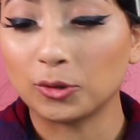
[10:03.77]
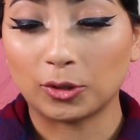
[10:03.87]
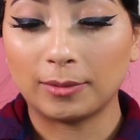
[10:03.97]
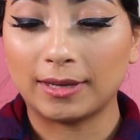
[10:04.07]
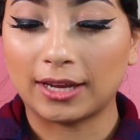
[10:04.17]

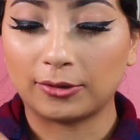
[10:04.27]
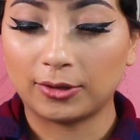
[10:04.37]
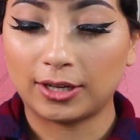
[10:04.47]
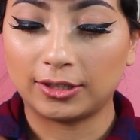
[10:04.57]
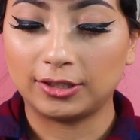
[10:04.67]
creamy. I don't
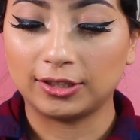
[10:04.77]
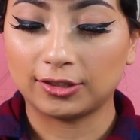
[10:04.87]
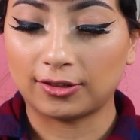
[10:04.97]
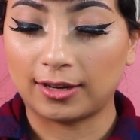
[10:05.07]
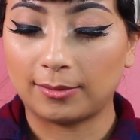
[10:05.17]
know how to
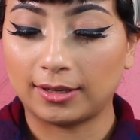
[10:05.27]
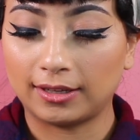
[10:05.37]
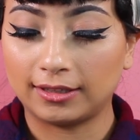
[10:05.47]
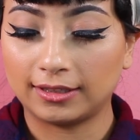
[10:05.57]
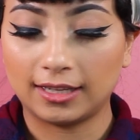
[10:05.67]
describe it.
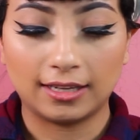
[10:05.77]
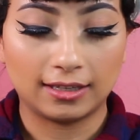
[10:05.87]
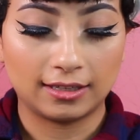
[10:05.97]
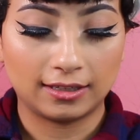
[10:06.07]
It's like,